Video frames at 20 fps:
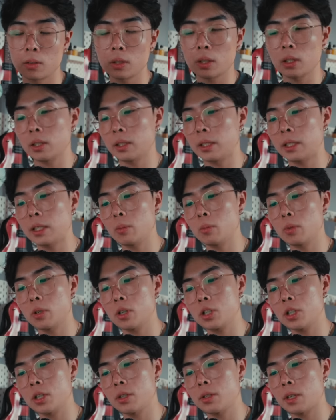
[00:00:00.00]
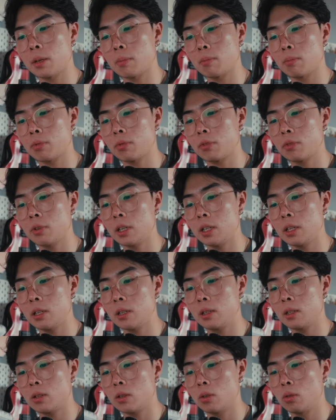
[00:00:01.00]
The cleaning brush is a
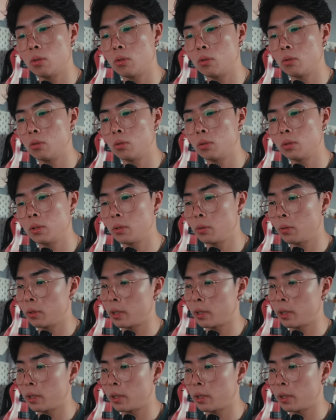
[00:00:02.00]
pretty cool little